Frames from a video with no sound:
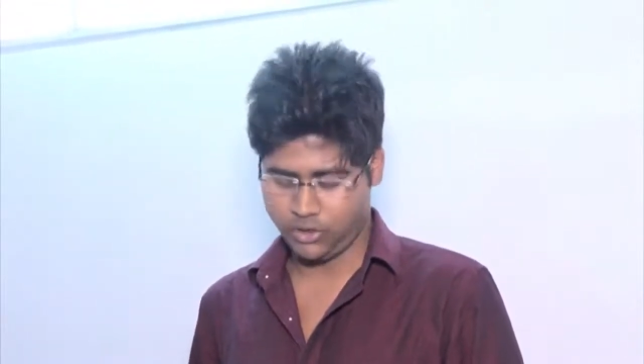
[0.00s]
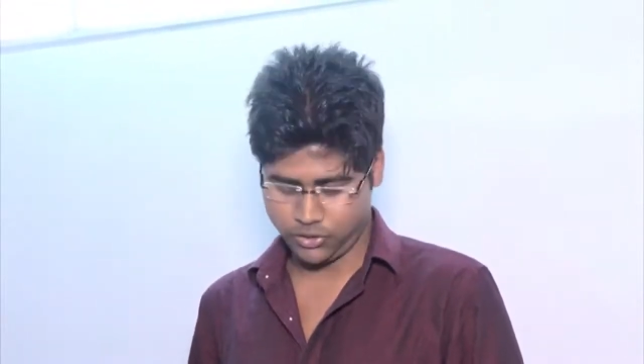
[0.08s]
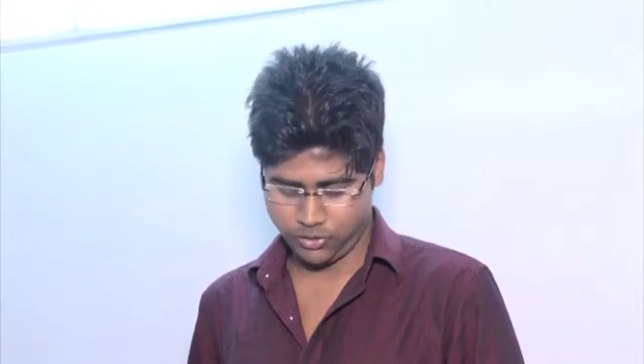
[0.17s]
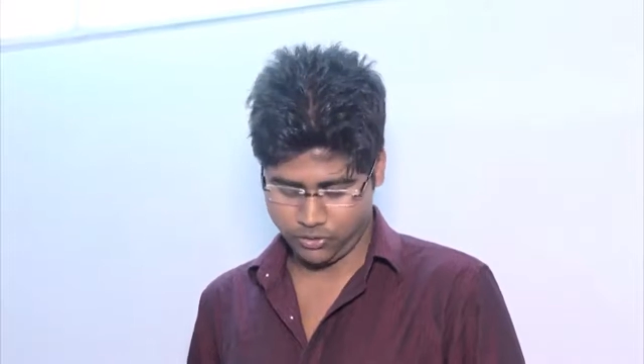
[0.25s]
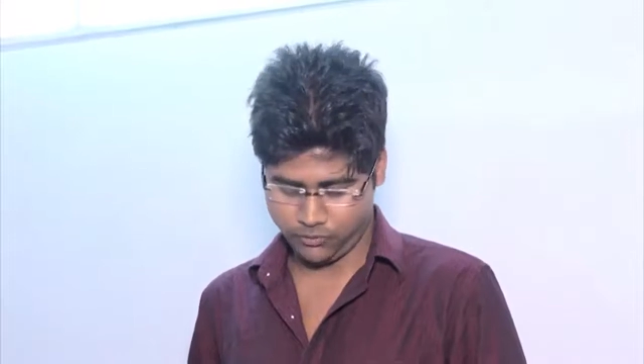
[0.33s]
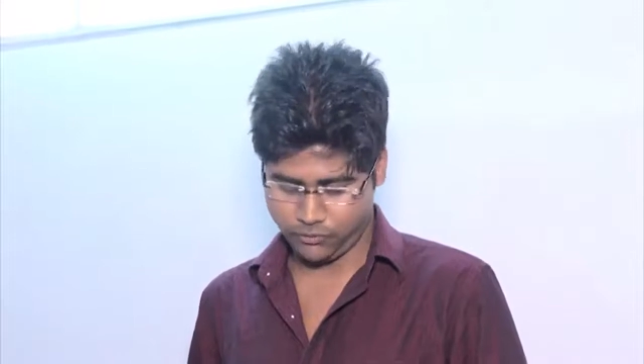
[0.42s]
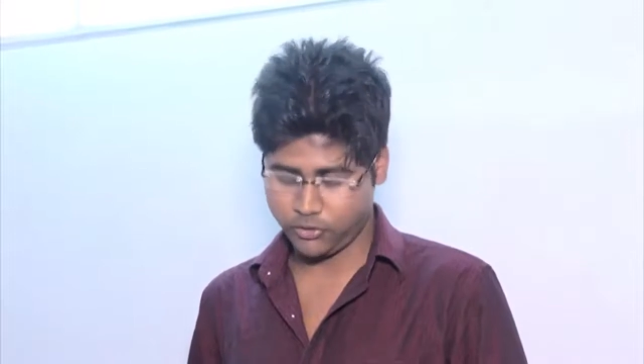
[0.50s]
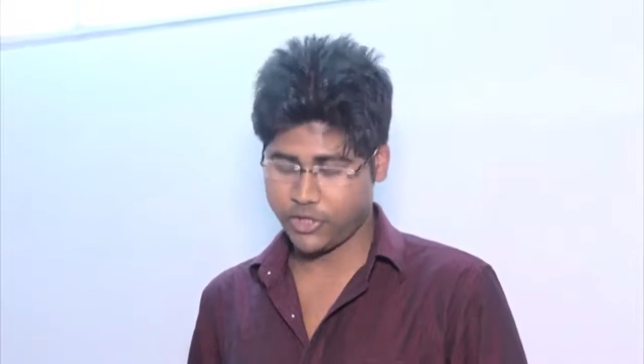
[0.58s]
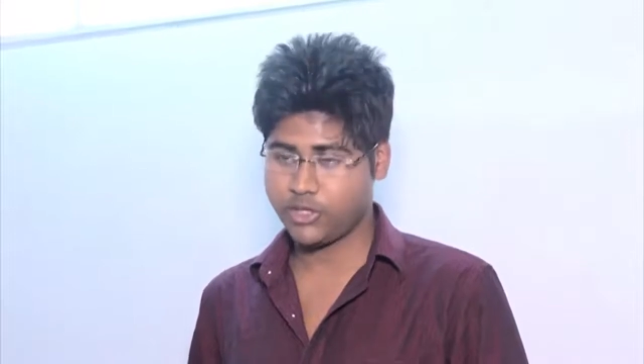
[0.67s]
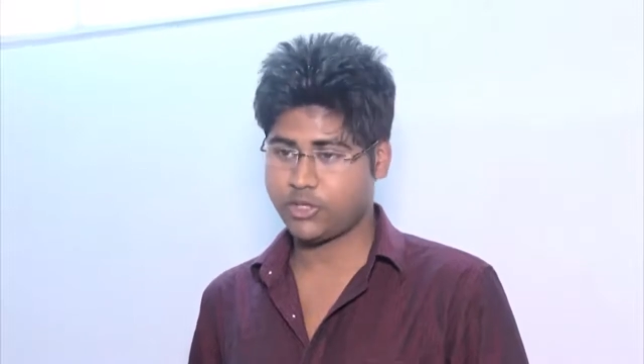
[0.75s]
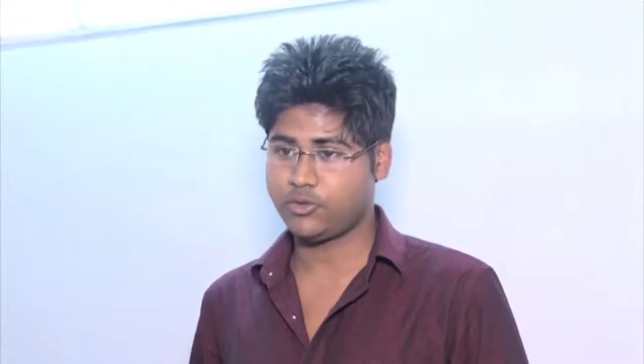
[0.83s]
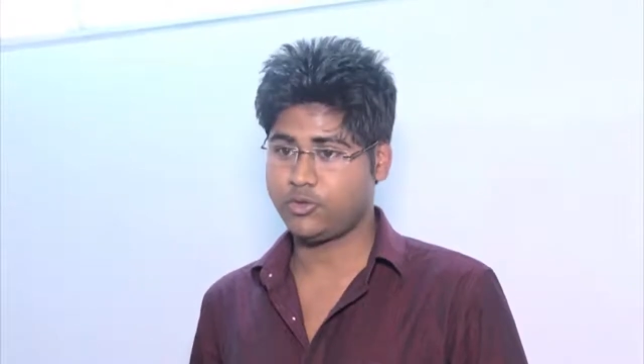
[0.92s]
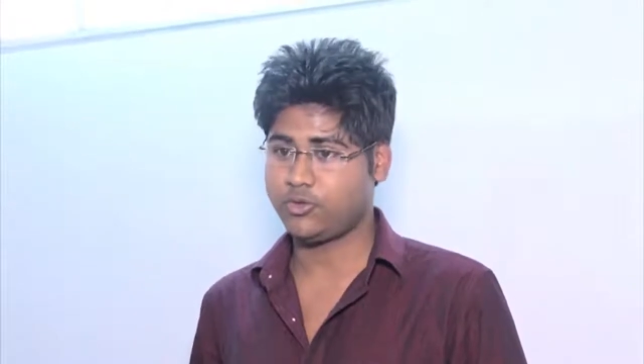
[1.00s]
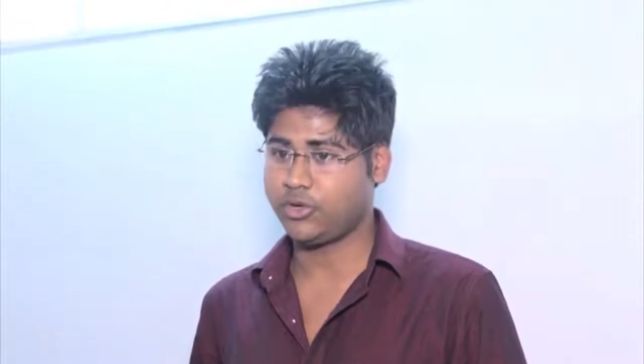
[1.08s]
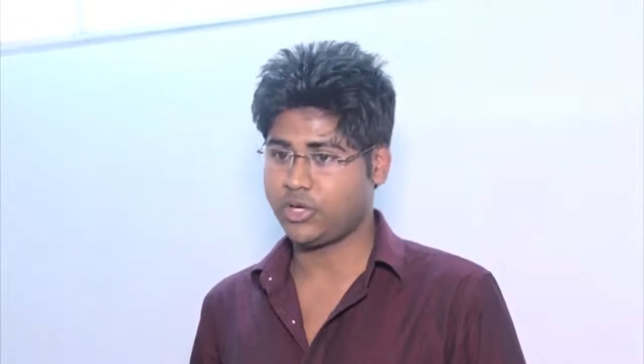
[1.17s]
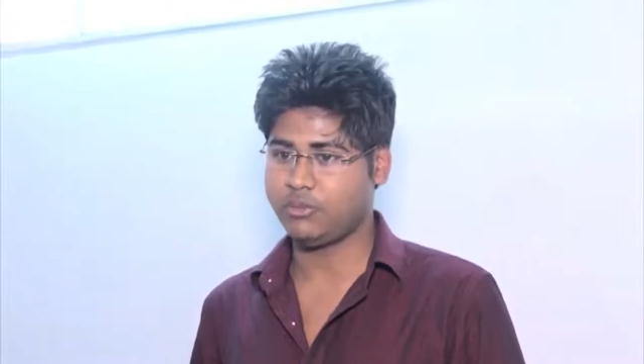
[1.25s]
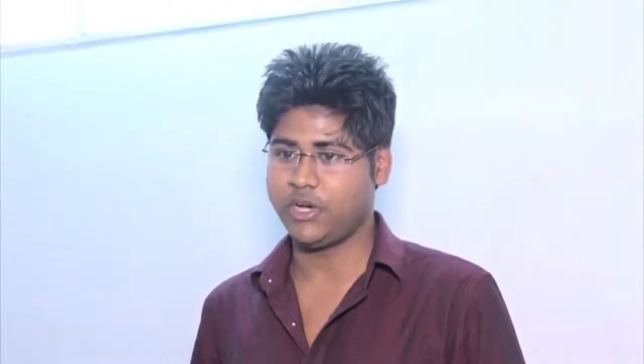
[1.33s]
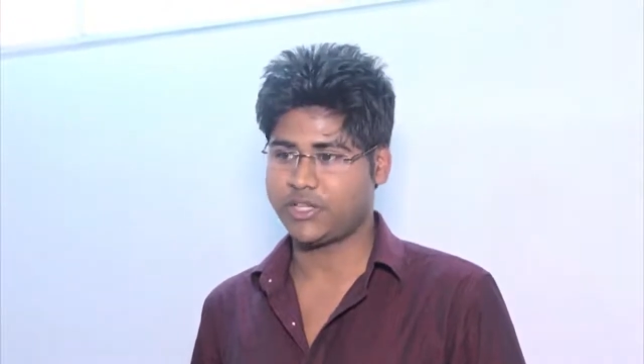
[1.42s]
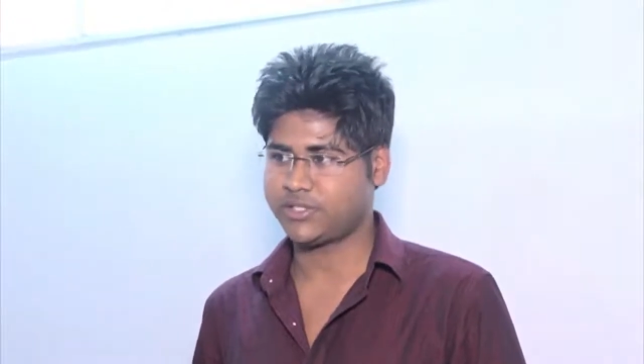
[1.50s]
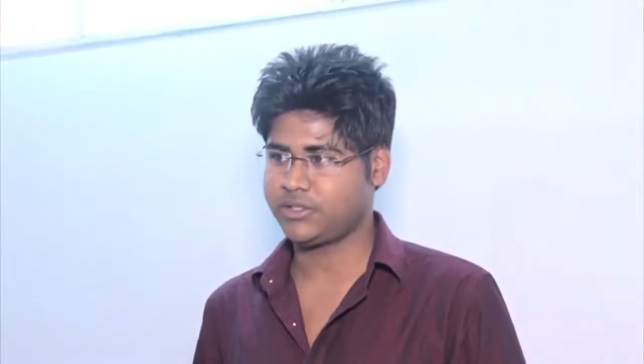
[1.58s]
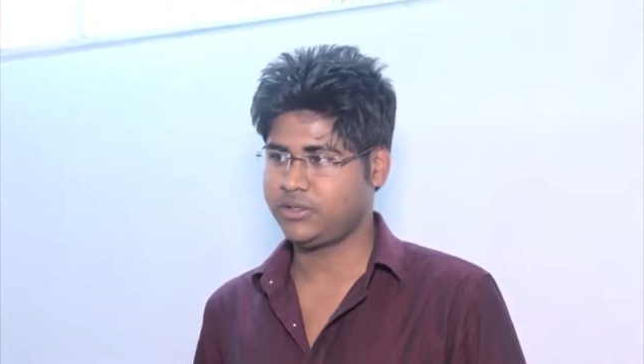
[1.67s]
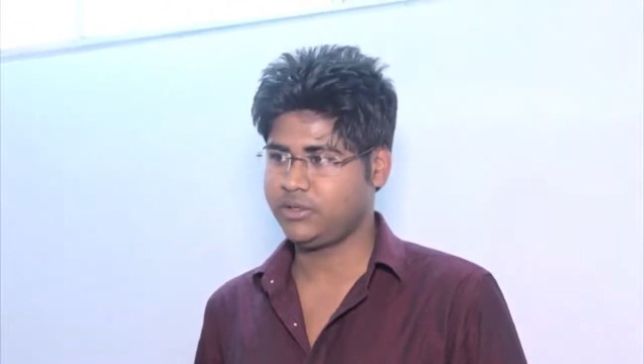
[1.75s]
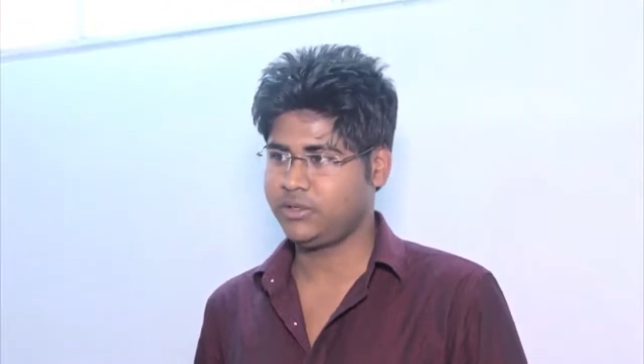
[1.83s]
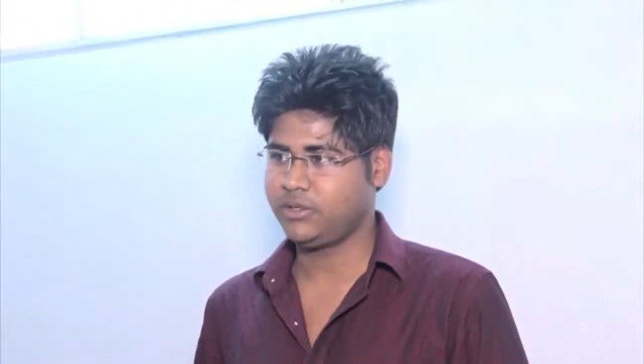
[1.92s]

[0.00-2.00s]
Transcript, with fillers: So, full twenty marks.